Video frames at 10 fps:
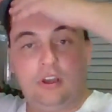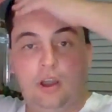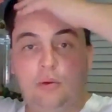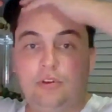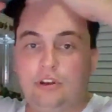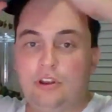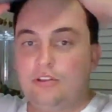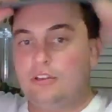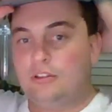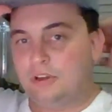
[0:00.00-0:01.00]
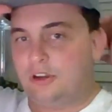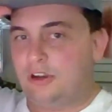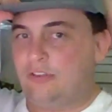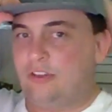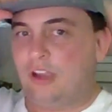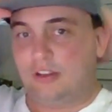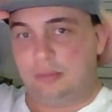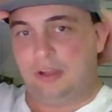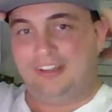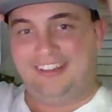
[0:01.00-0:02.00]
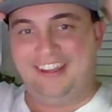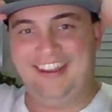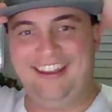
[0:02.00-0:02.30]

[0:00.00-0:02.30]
wouldn't know because my graphics card's busted.